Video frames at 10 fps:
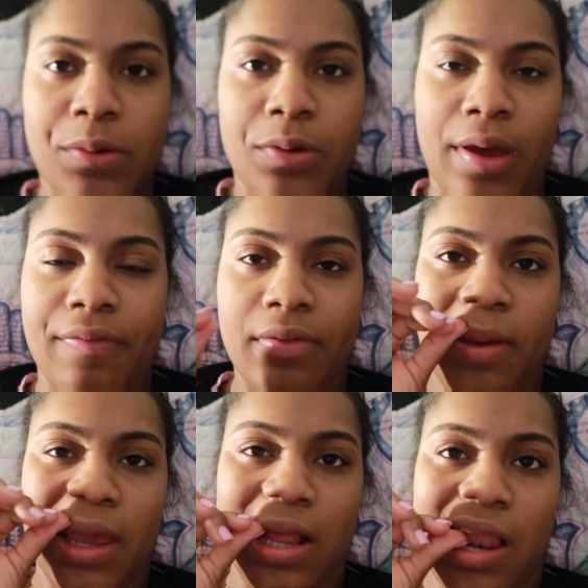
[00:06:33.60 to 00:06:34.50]
so I have to
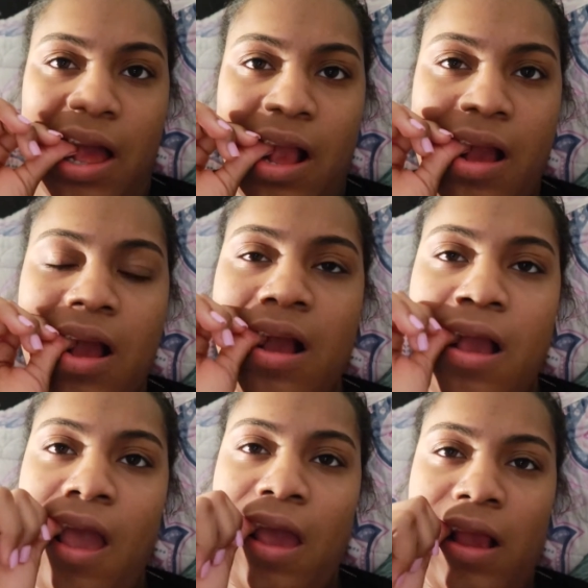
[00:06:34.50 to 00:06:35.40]
make it like
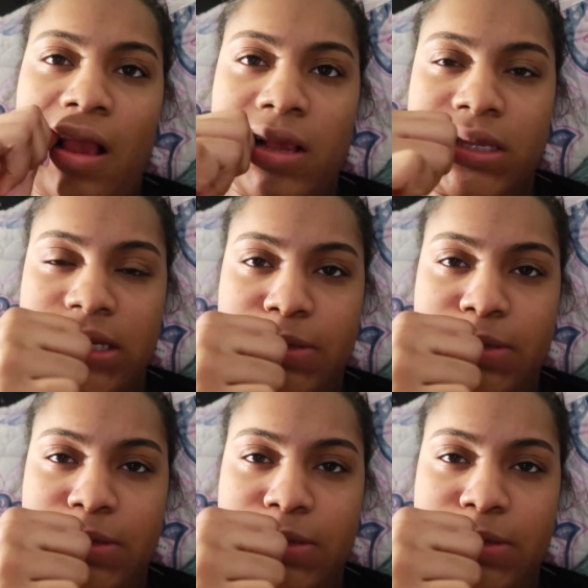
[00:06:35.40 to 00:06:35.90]
stay